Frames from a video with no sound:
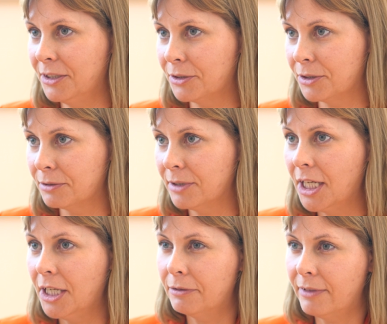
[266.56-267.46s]
better
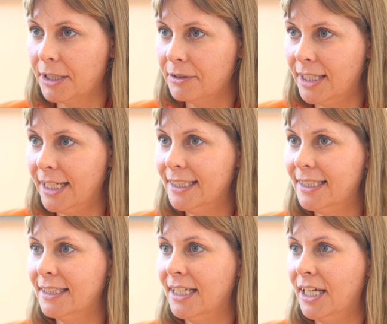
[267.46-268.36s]

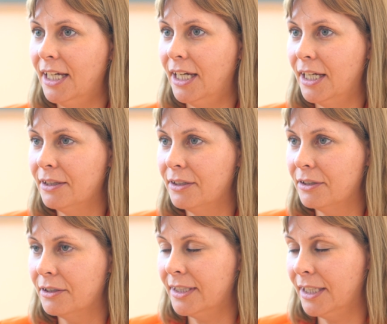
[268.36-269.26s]
regulated and
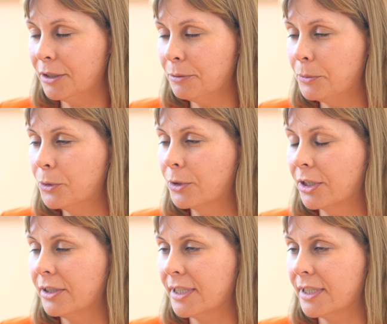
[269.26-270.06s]
taken more